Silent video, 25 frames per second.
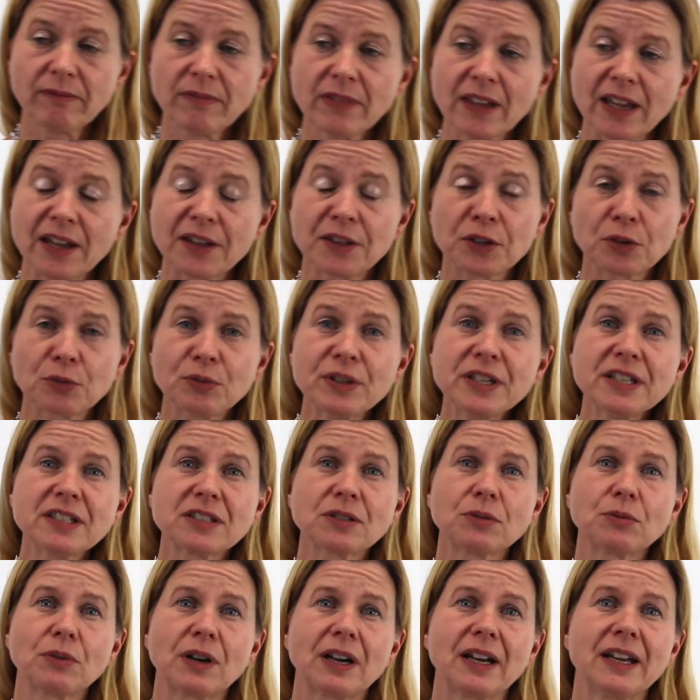And the
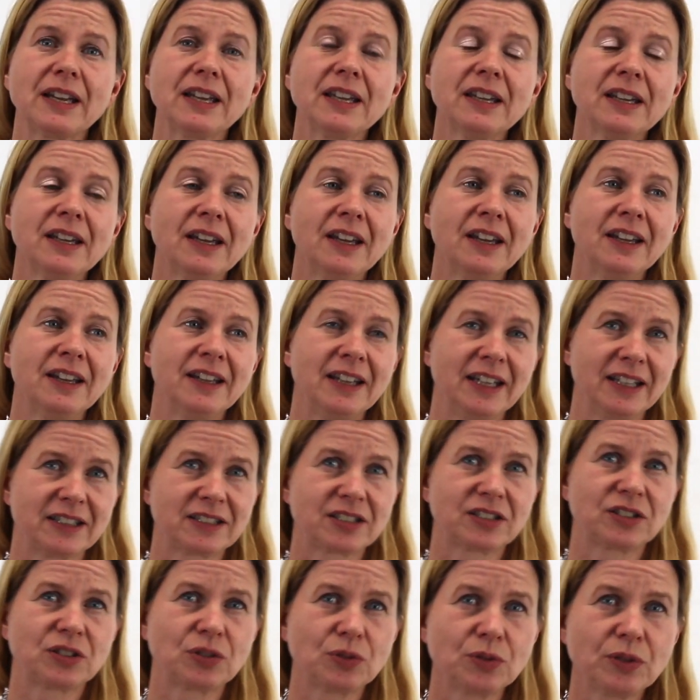reason why,
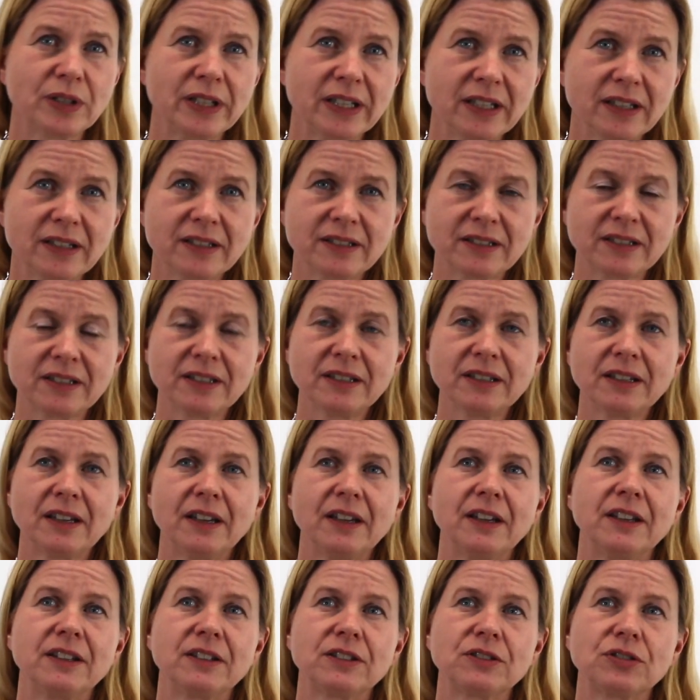it's too easy
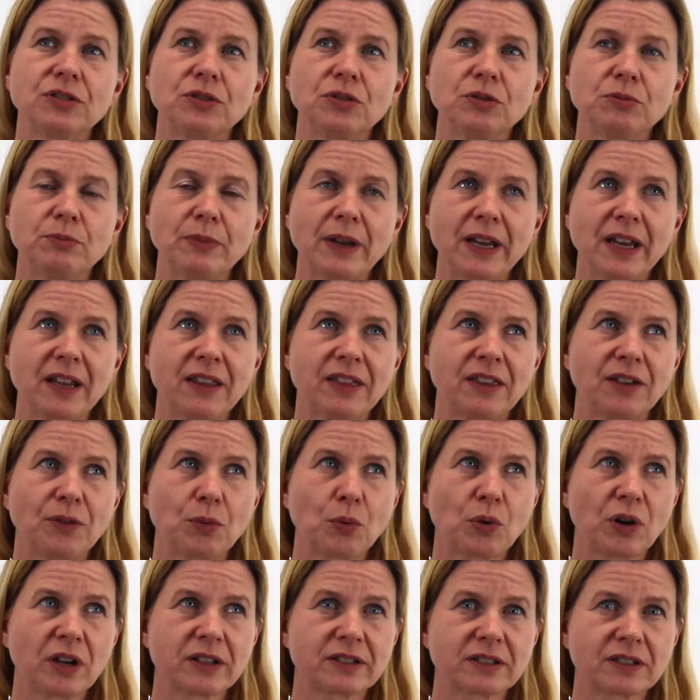to make the
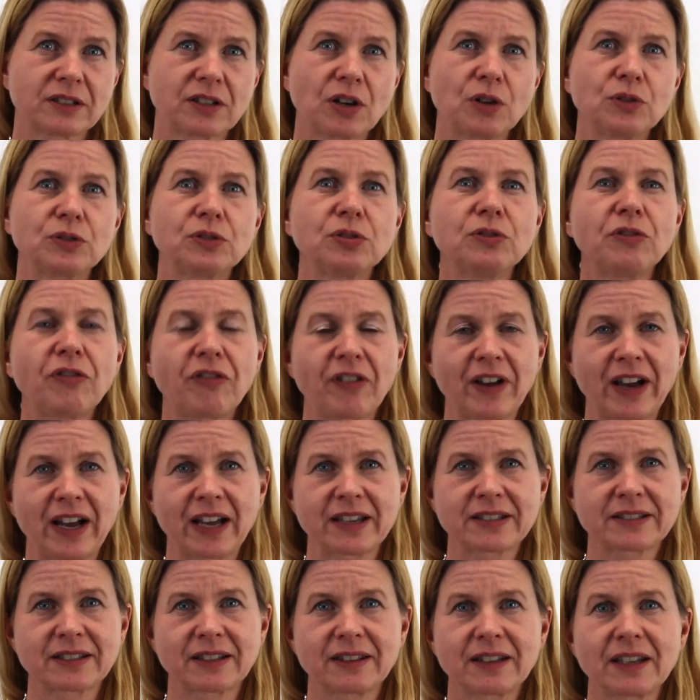water go too
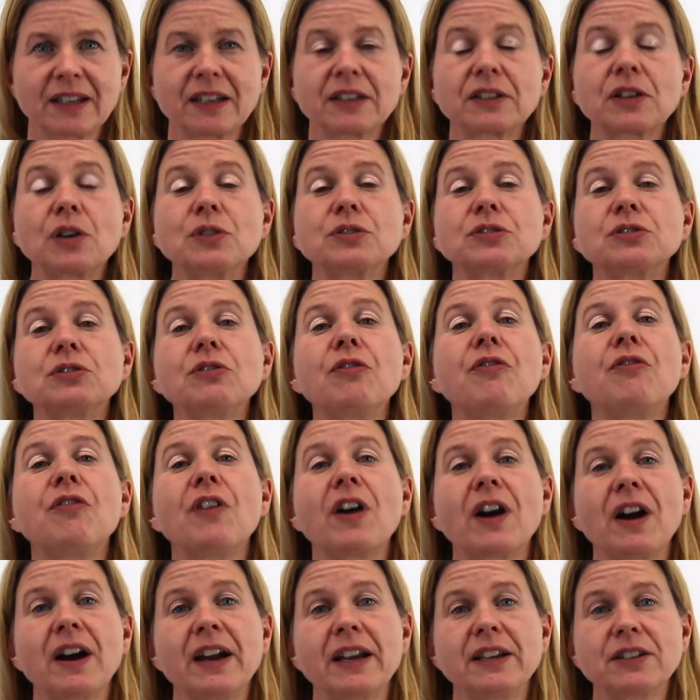fast, and then it goes too
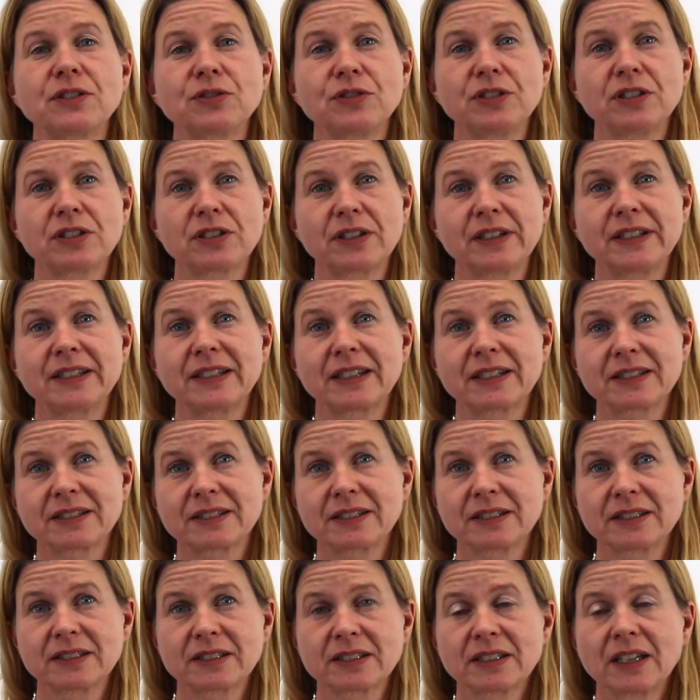far into your
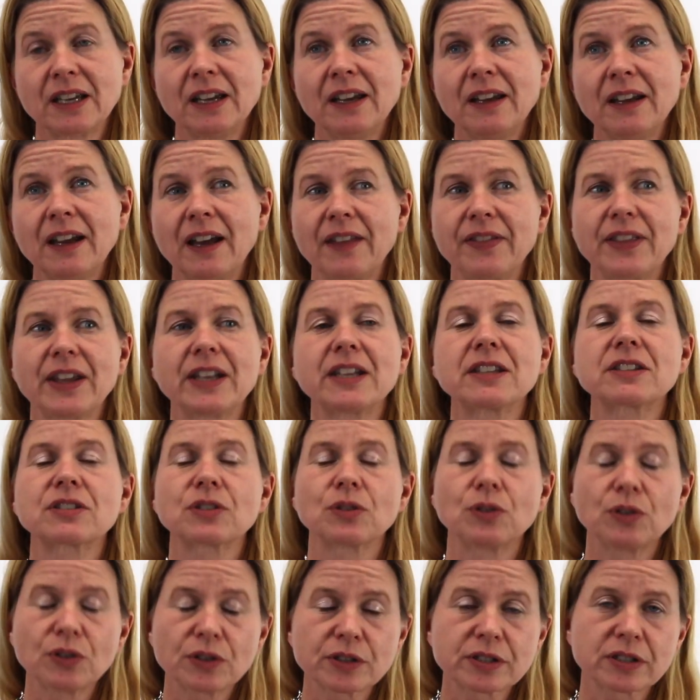intestines, and then it's
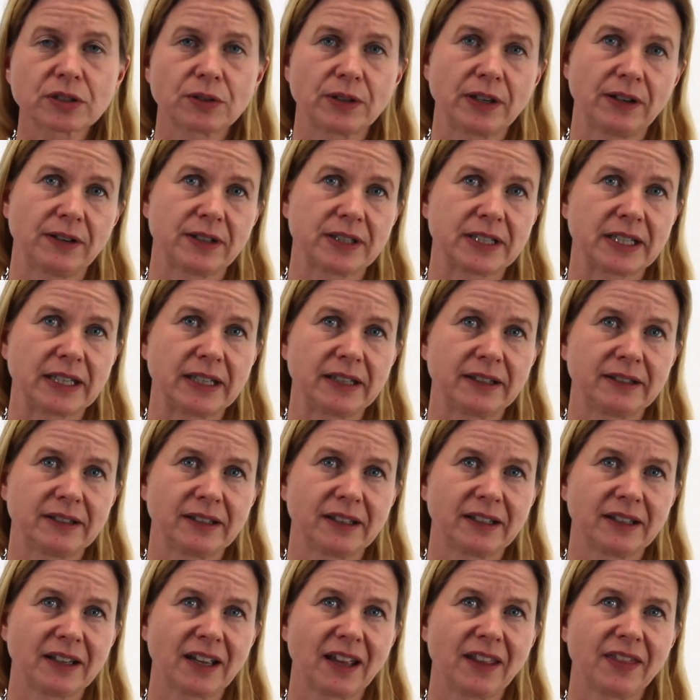also
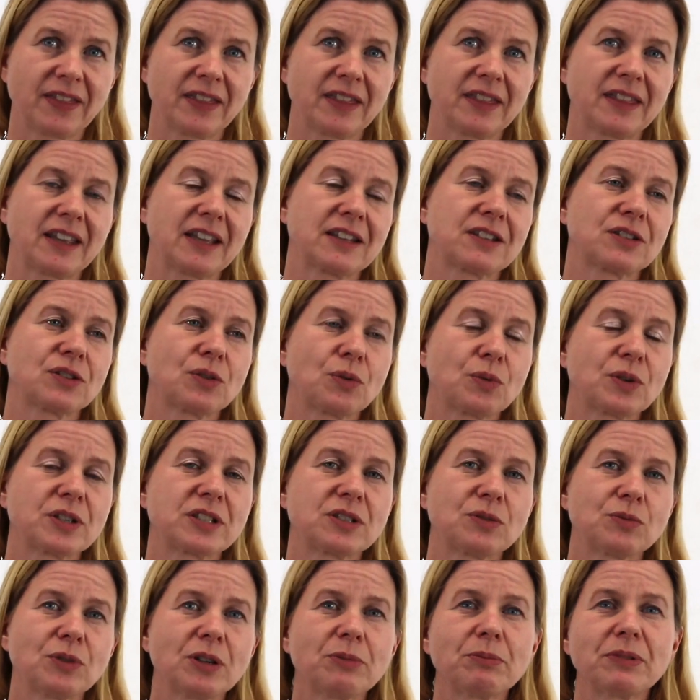irritating, and that's not what
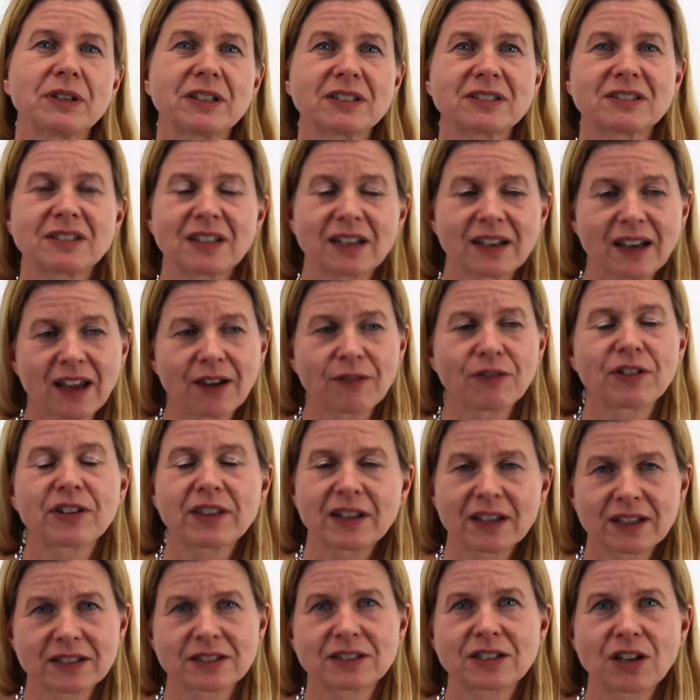you want, because then
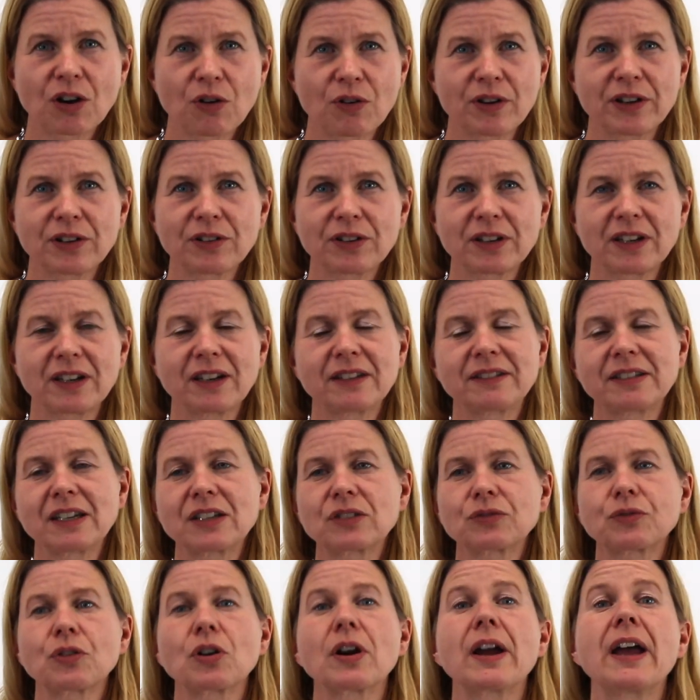everything is going on and it takes
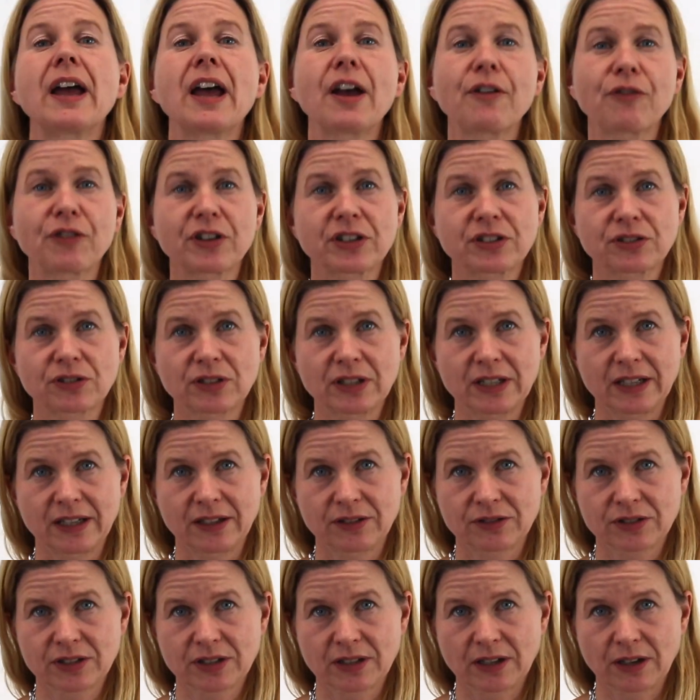forever to clean
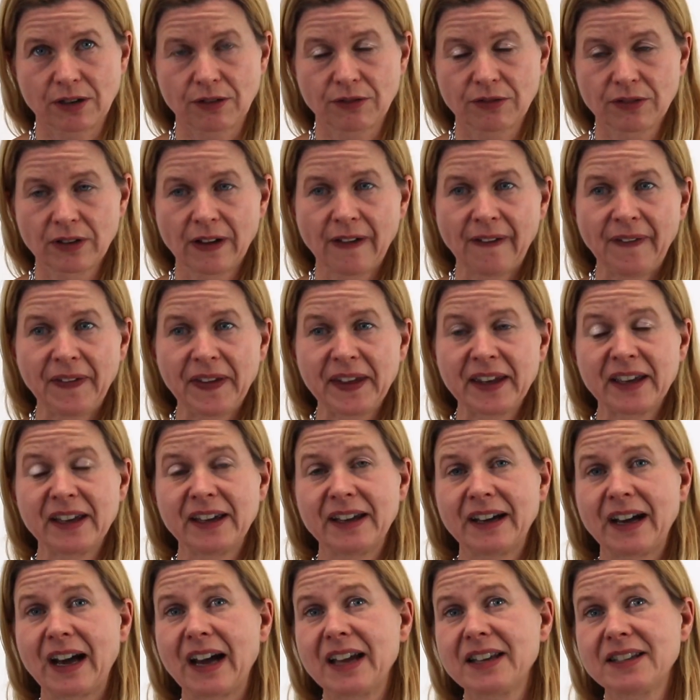yourself.
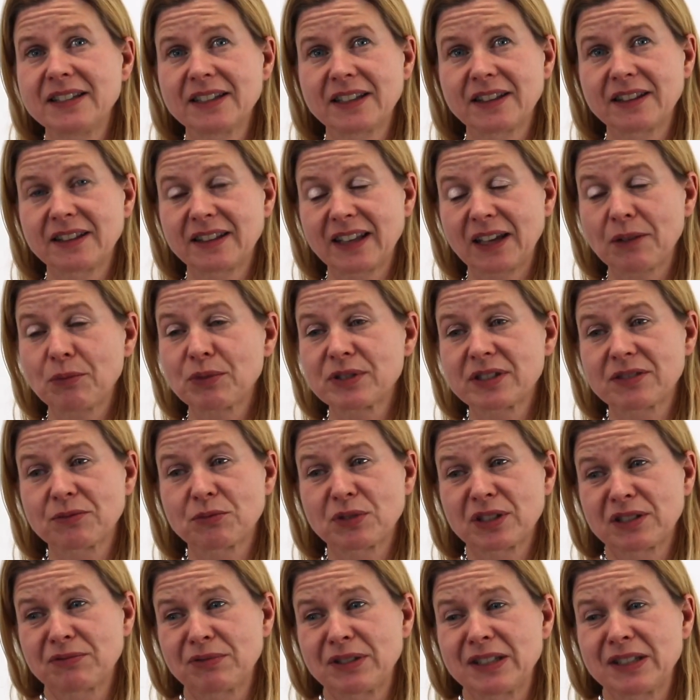That was what we